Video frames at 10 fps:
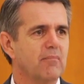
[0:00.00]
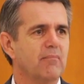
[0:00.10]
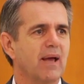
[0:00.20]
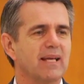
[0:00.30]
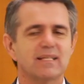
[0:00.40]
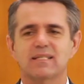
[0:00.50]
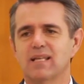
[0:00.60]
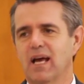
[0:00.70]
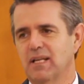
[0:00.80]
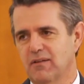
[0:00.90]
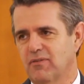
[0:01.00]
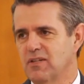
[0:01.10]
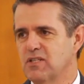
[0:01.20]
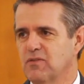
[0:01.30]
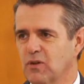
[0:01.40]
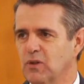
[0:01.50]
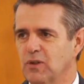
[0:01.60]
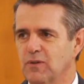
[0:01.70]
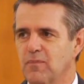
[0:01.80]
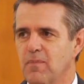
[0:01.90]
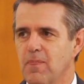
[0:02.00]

makes a difference for good.